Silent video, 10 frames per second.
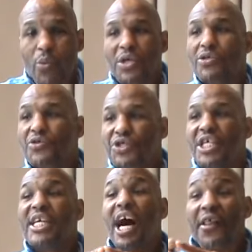when you
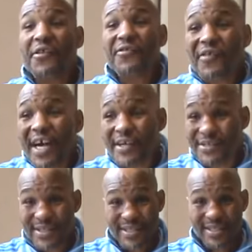see other
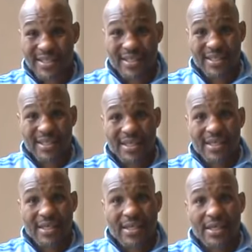fighters
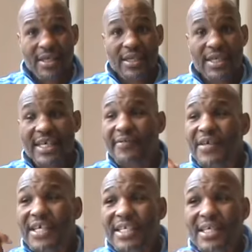
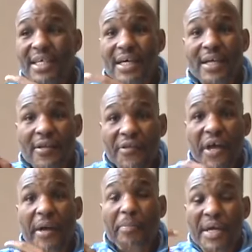giving
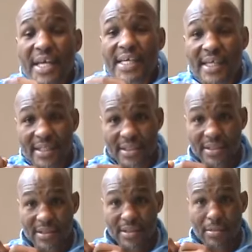their opinion,
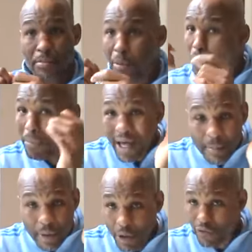blow,
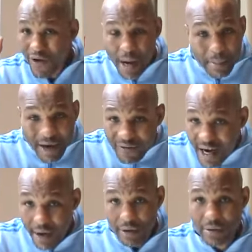blah, round by
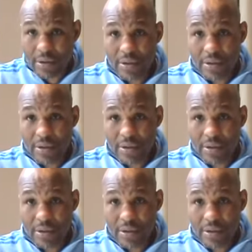round.